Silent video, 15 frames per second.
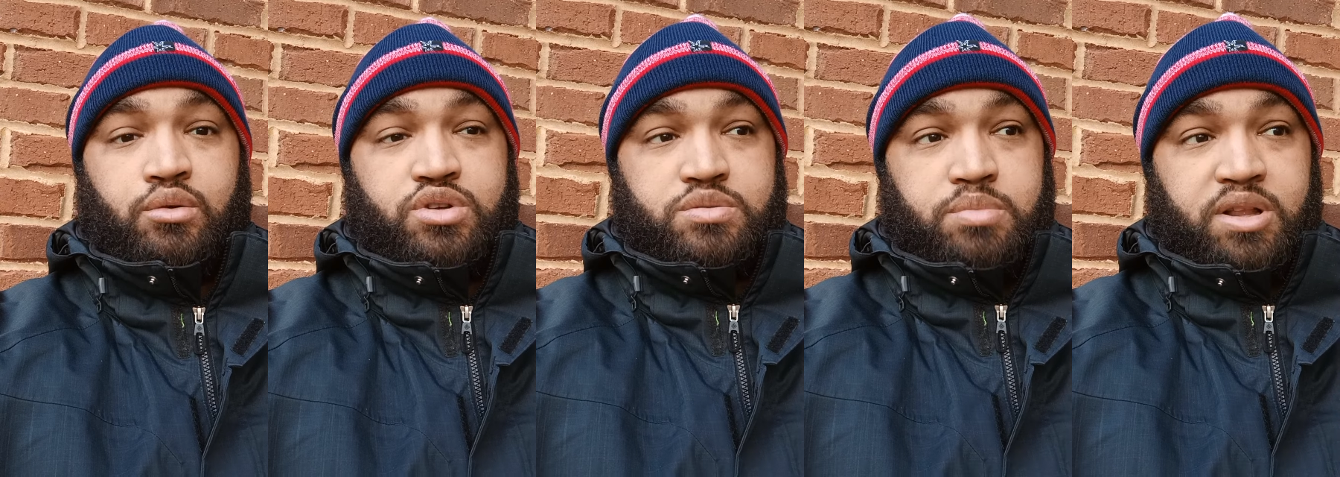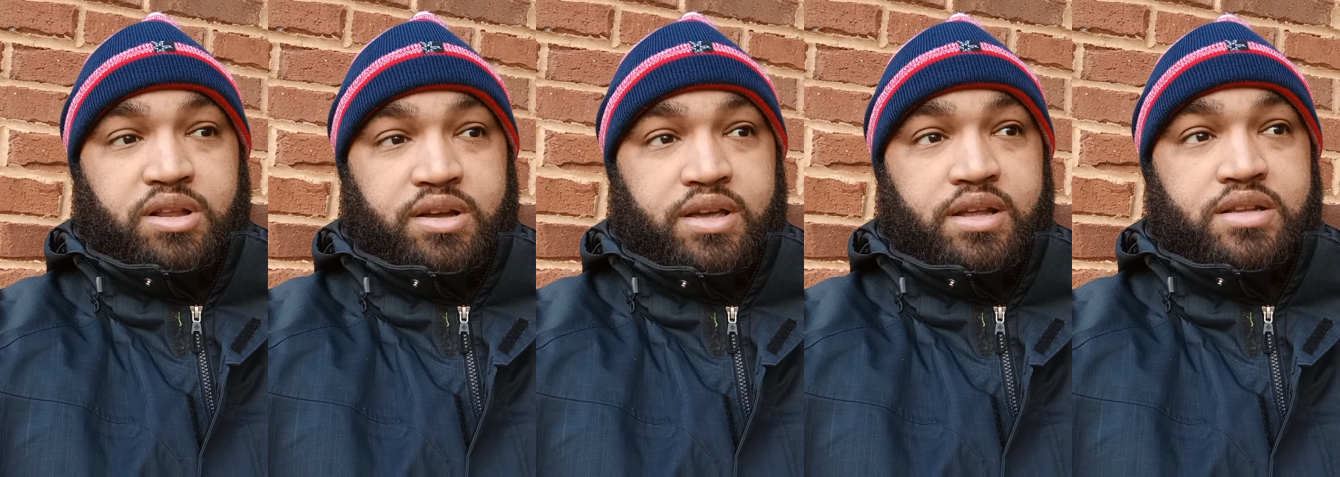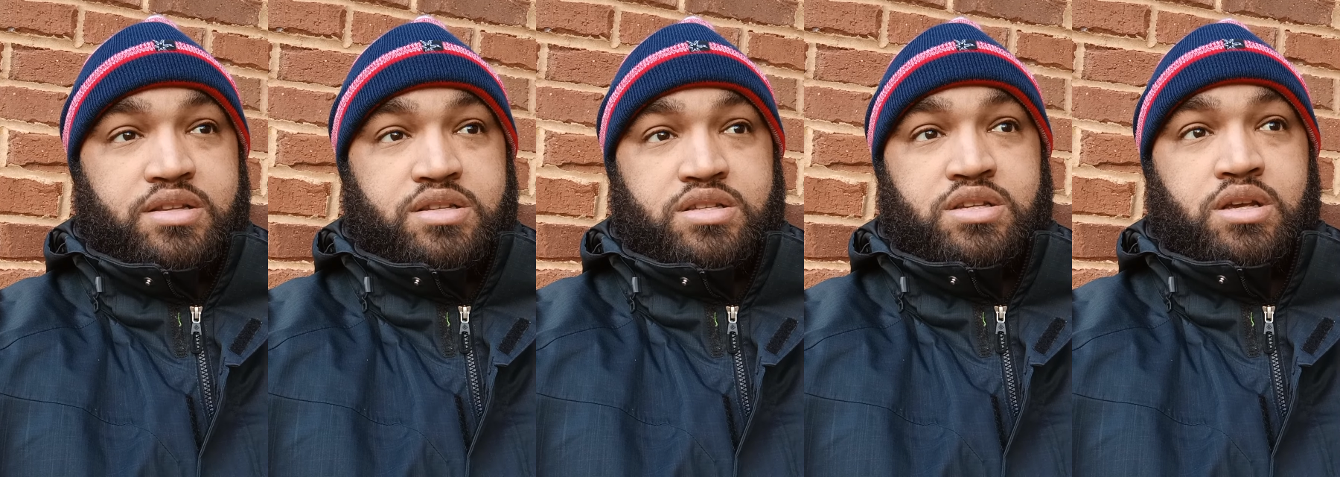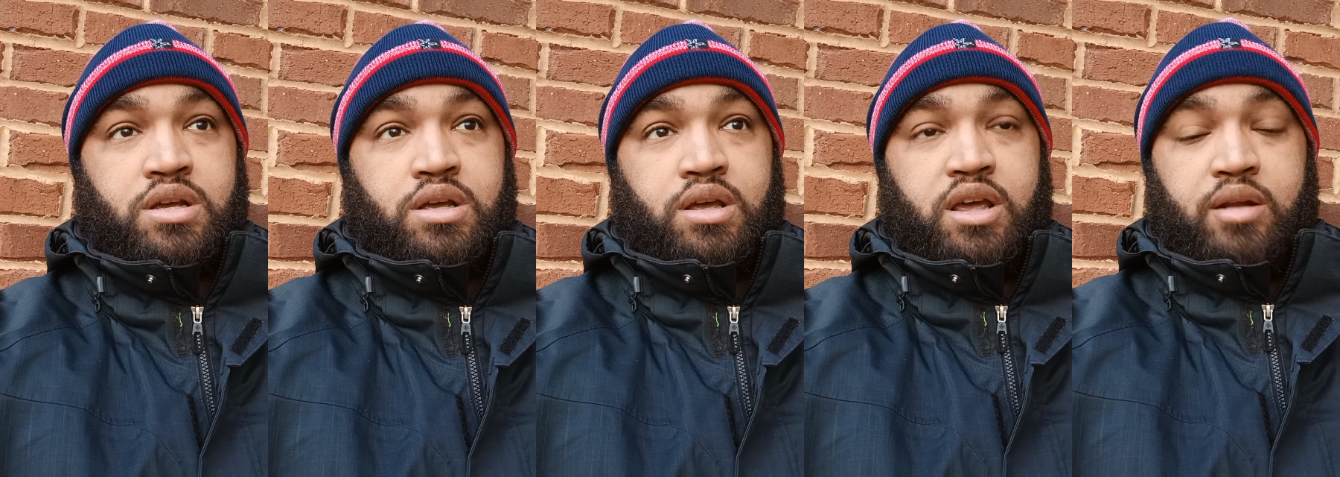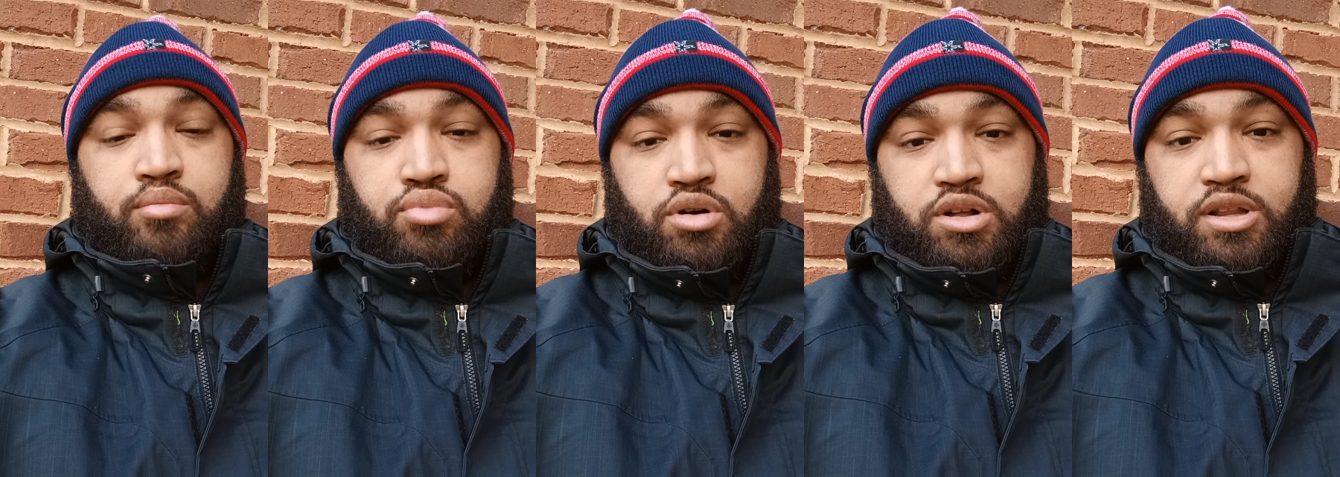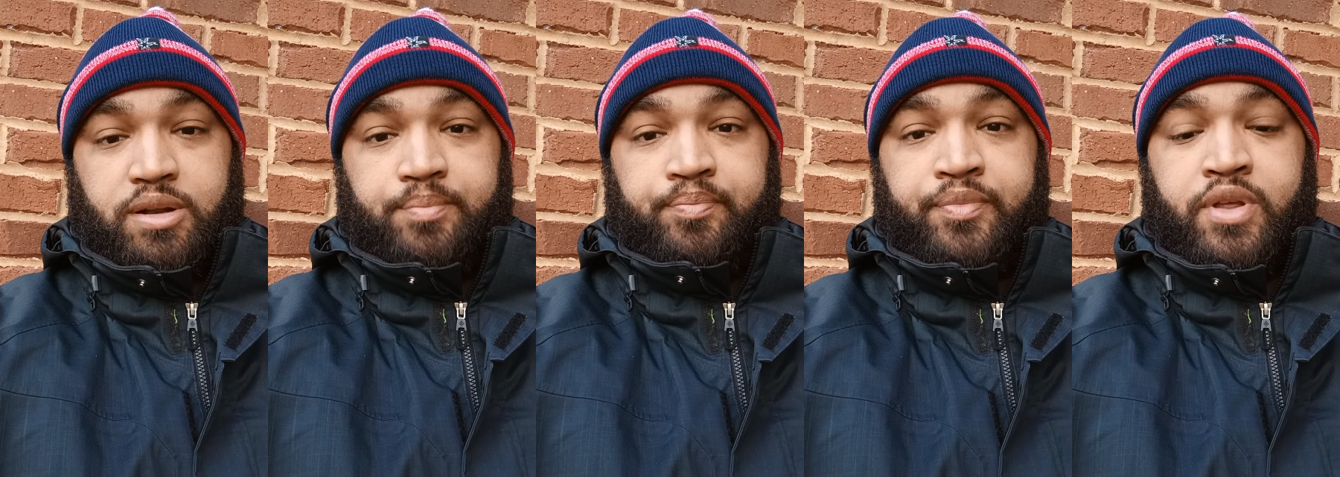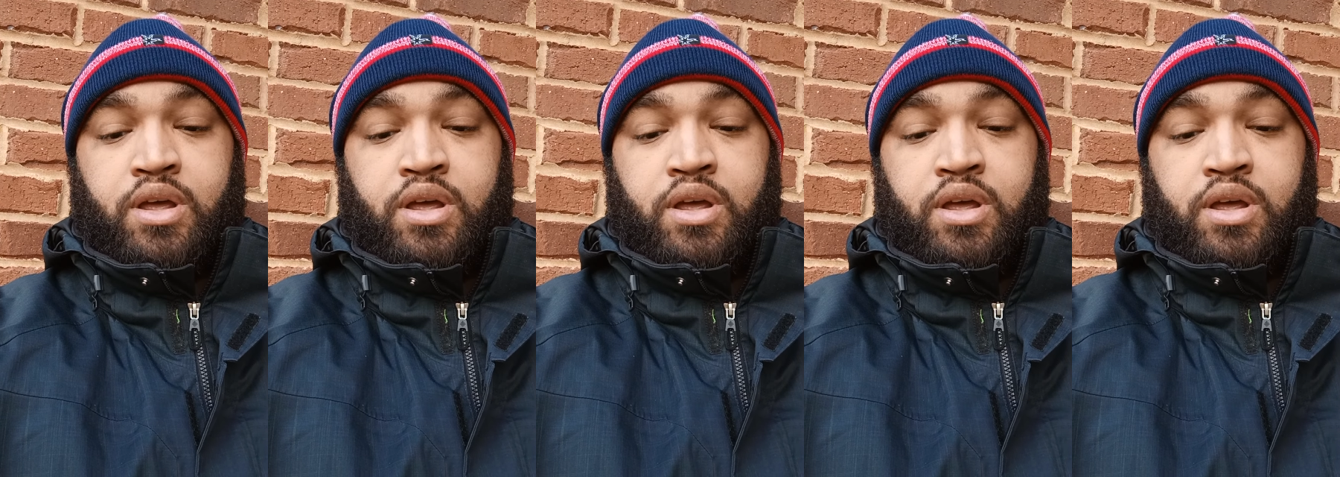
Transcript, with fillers: Louis Billikens in Brooklyn.